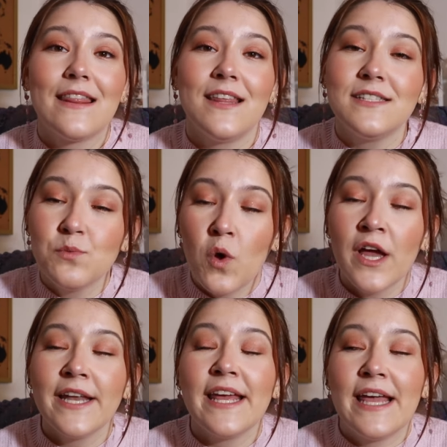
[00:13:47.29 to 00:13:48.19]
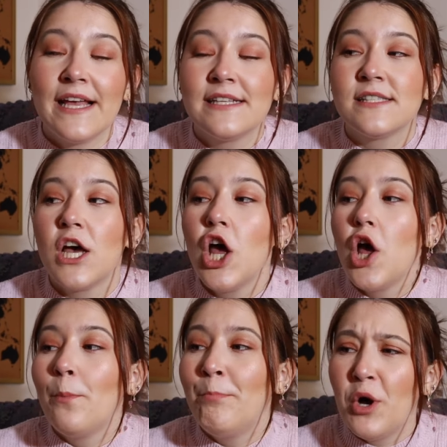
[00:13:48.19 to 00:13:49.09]
This one is
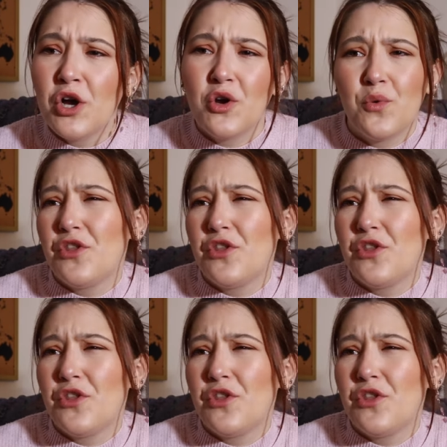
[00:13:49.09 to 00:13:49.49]
book